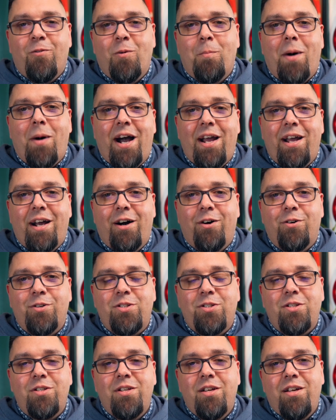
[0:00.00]
from my
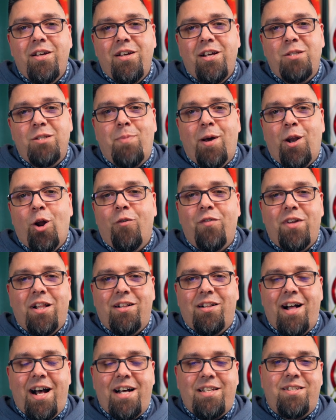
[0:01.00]
house has been over the
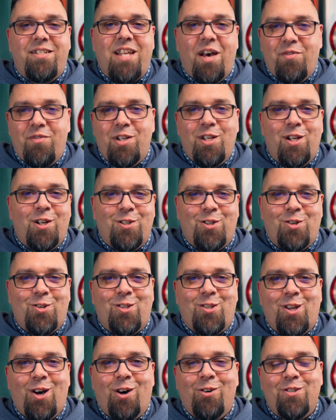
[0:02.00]
last seven years or
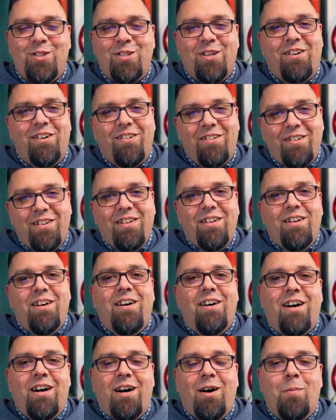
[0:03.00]
so, so
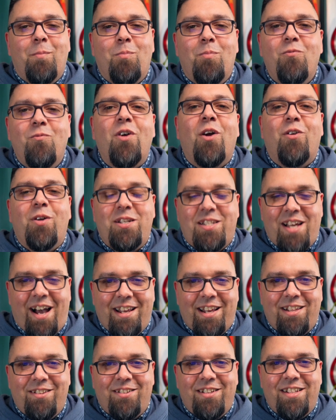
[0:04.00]
um, very
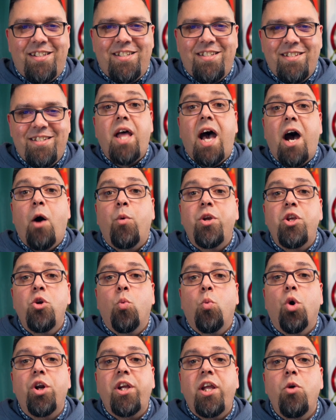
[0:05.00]
tiny leaks. Now, when you're
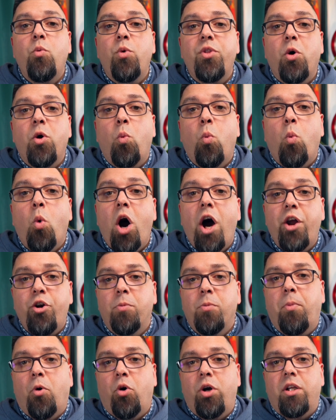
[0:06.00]
working with a water
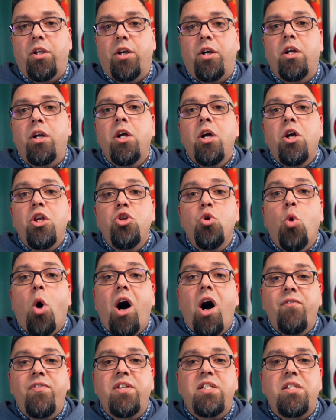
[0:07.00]
boiler, you
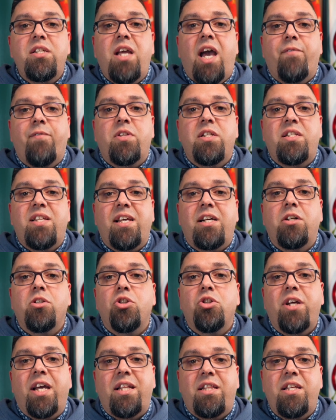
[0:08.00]
obviously have to take a
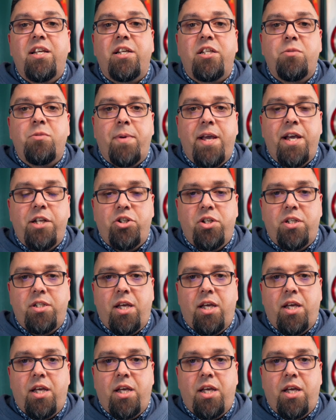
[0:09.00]
look at the expansion